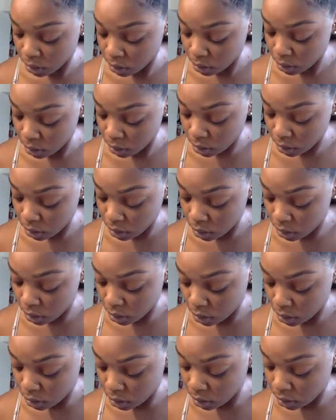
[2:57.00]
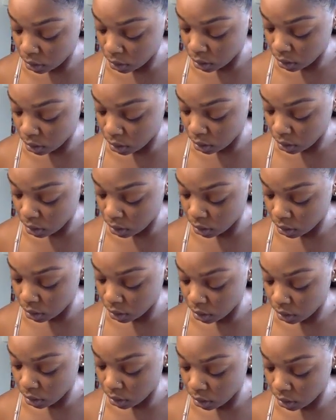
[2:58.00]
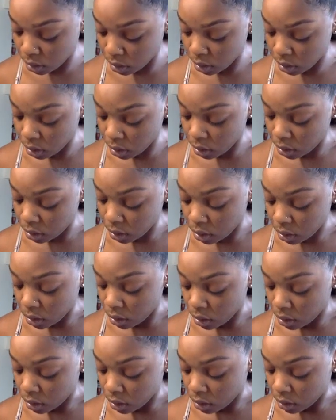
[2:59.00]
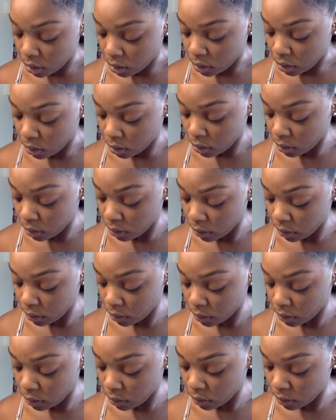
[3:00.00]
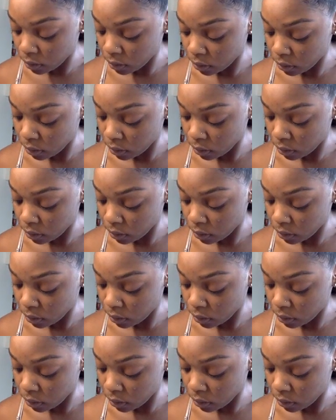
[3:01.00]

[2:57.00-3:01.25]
[no speech]